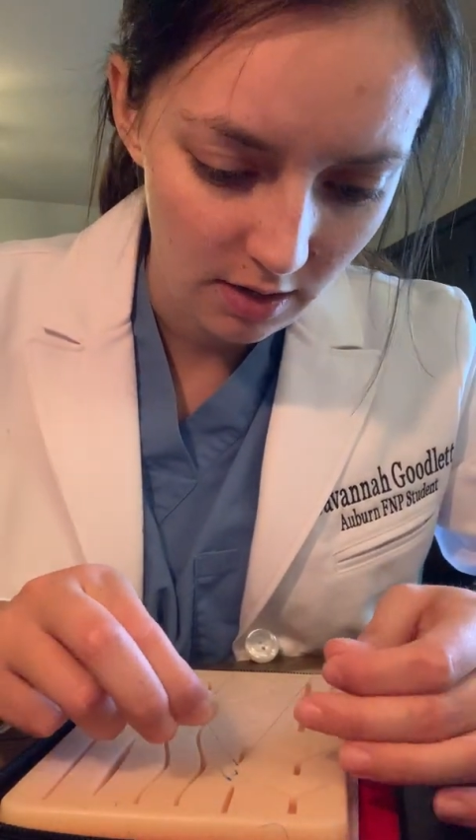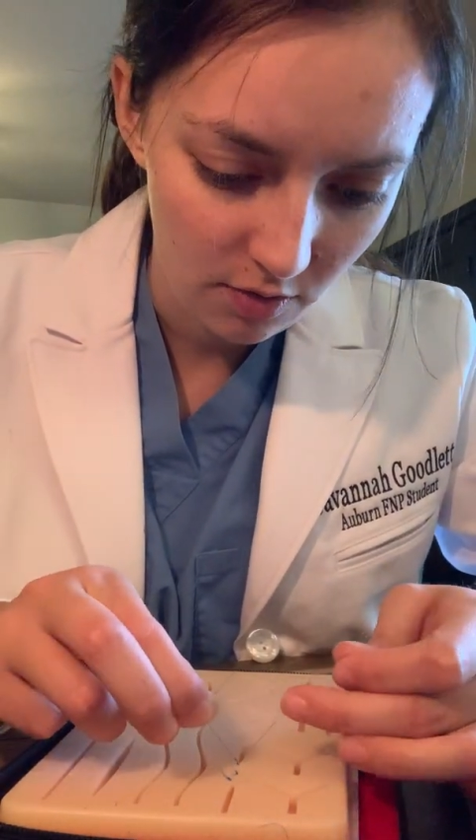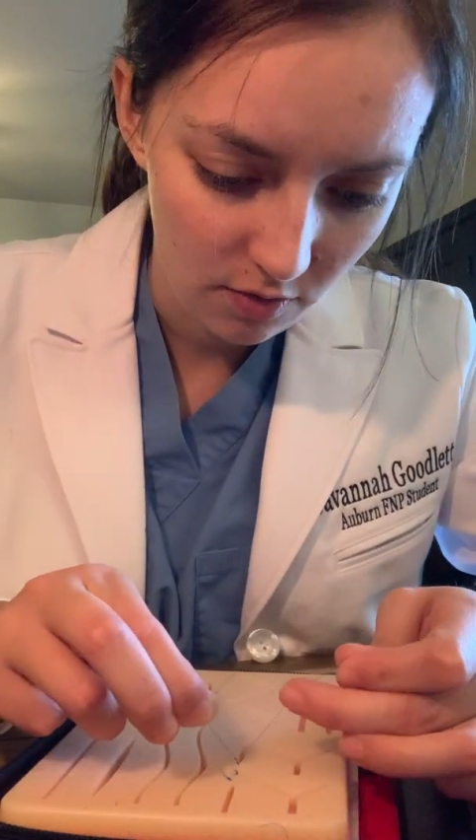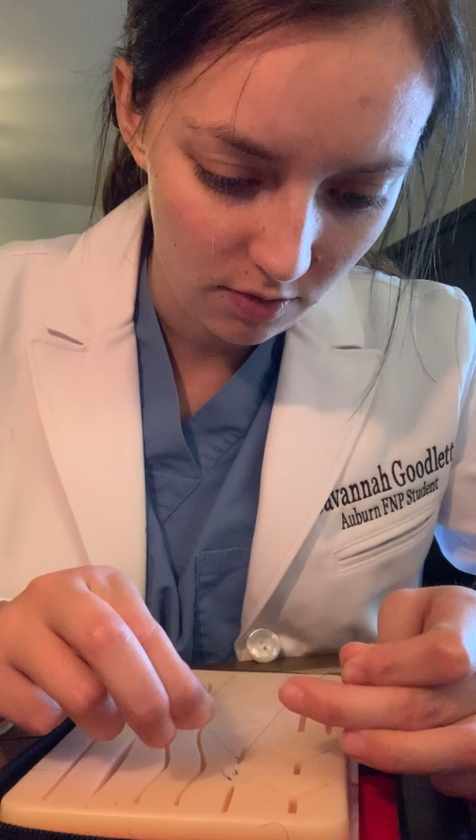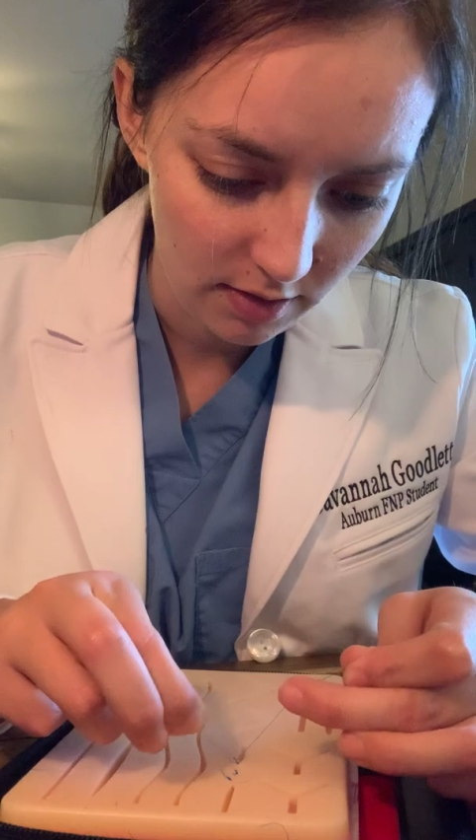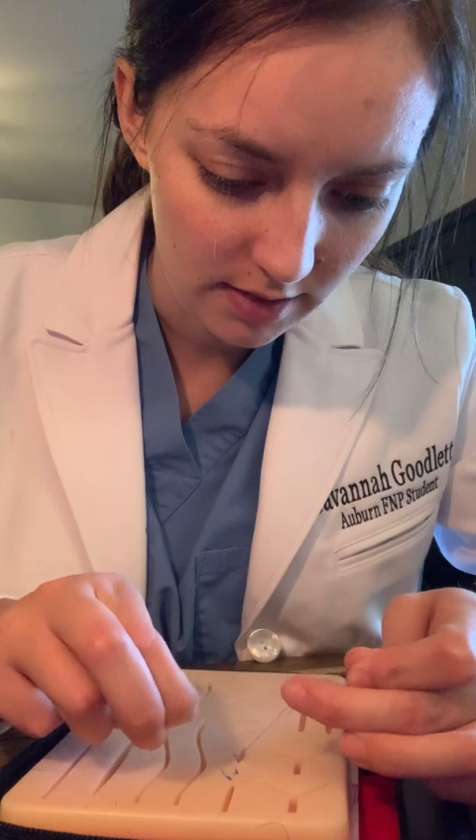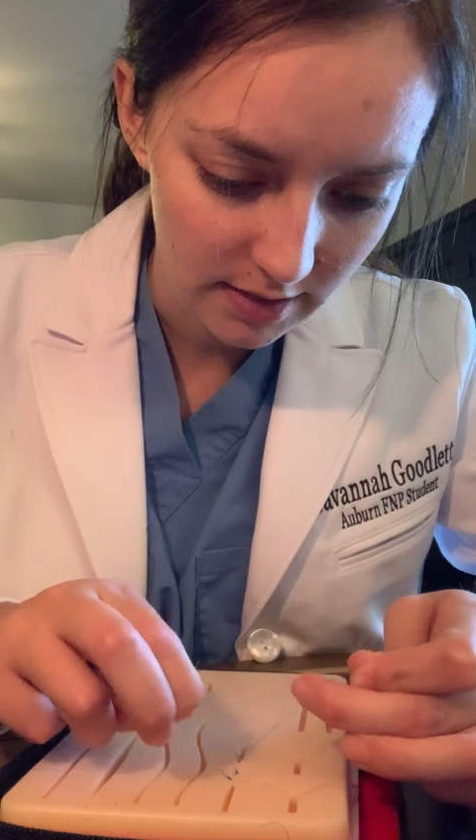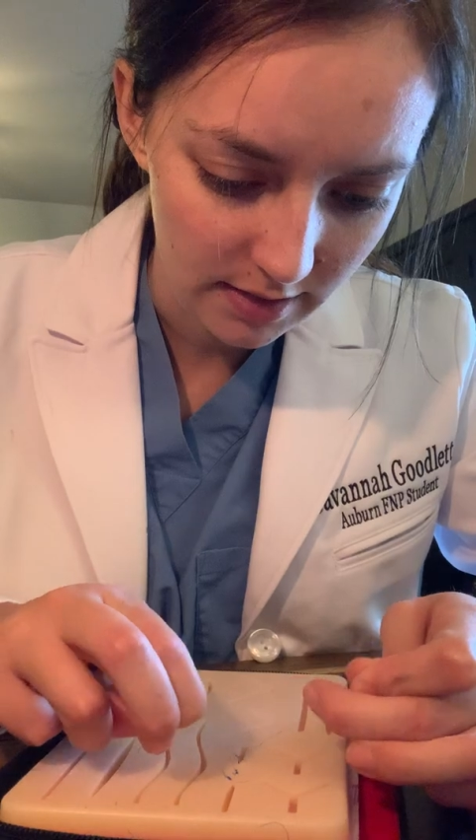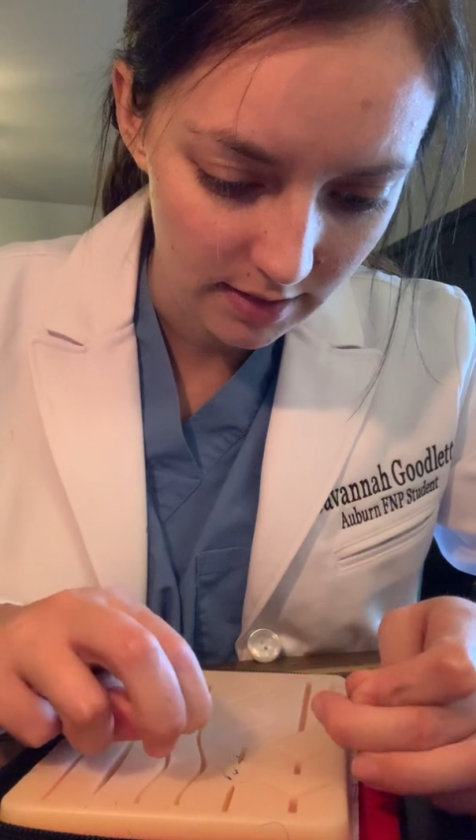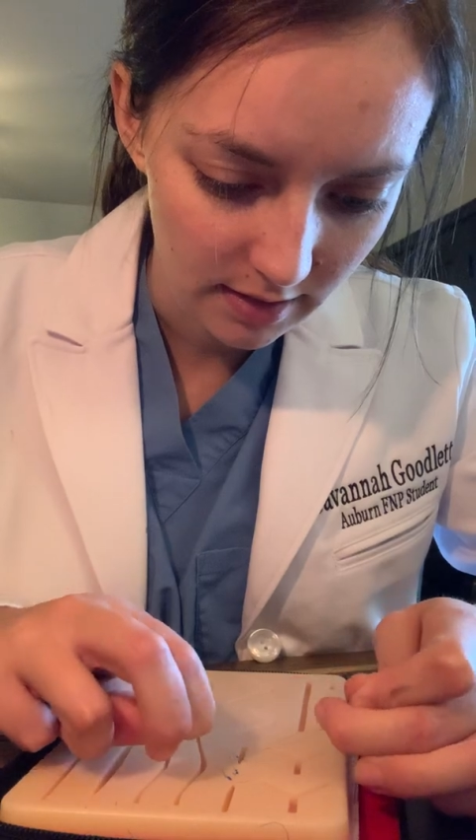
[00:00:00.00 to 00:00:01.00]
equally
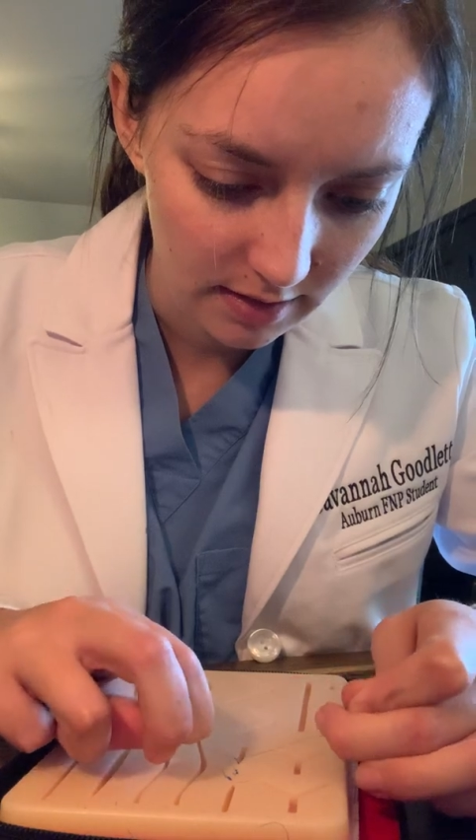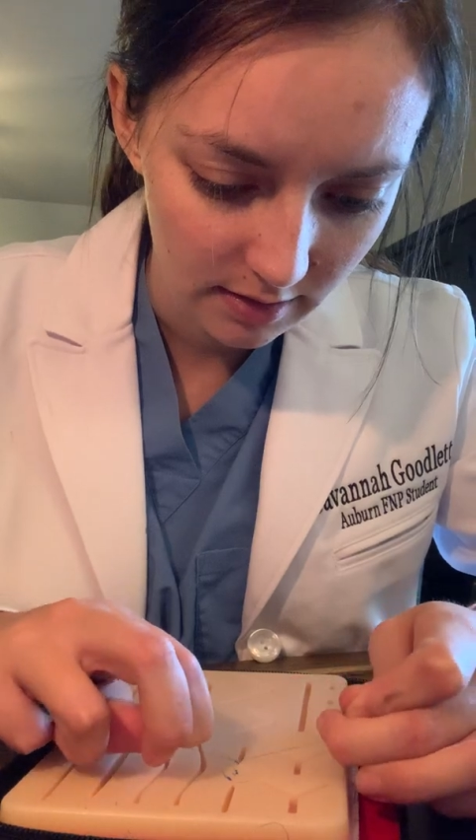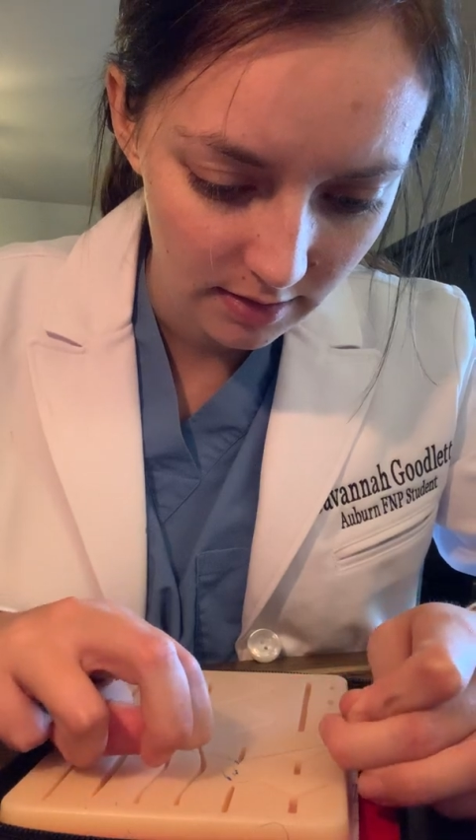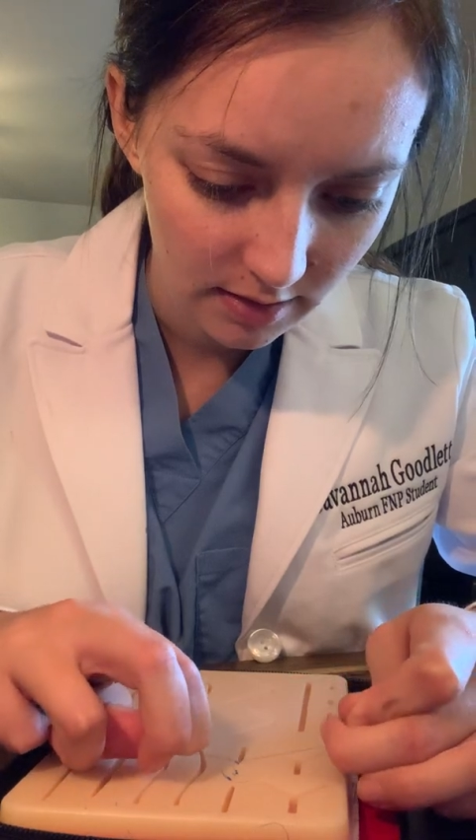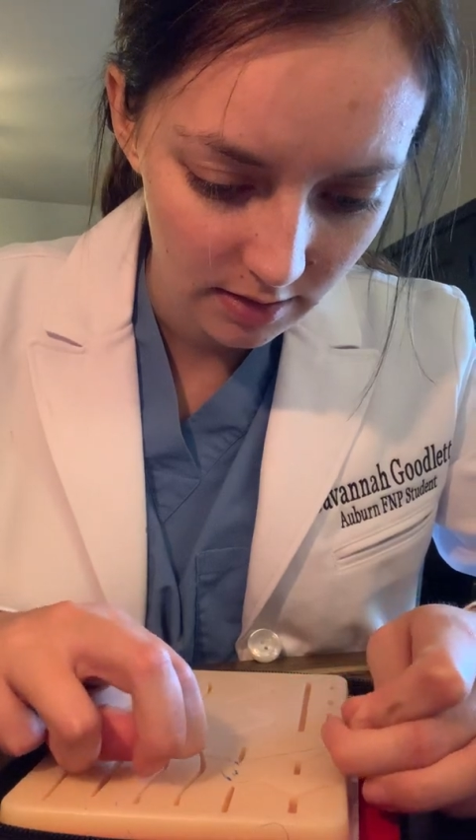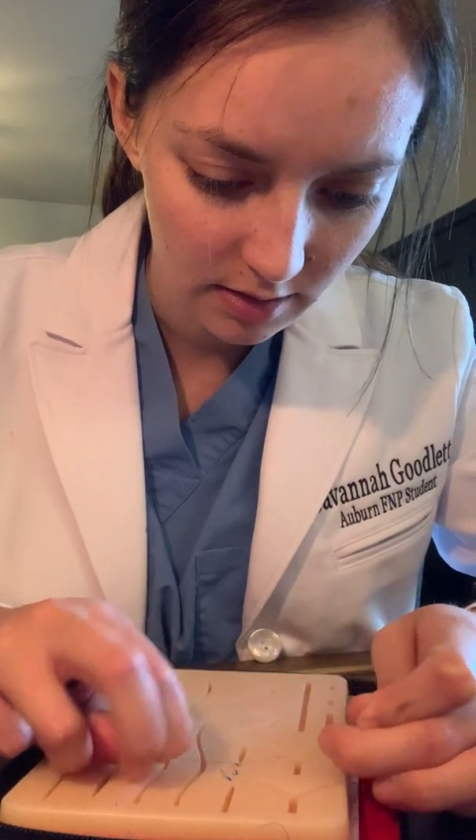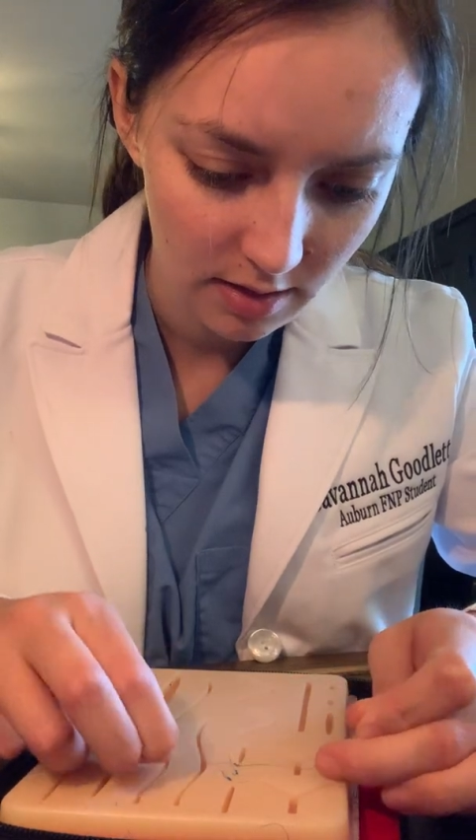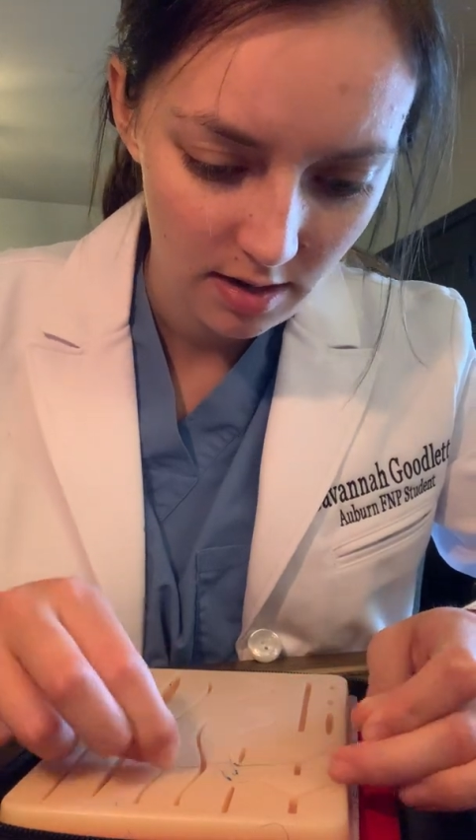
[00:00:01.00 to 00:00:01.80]
distanced.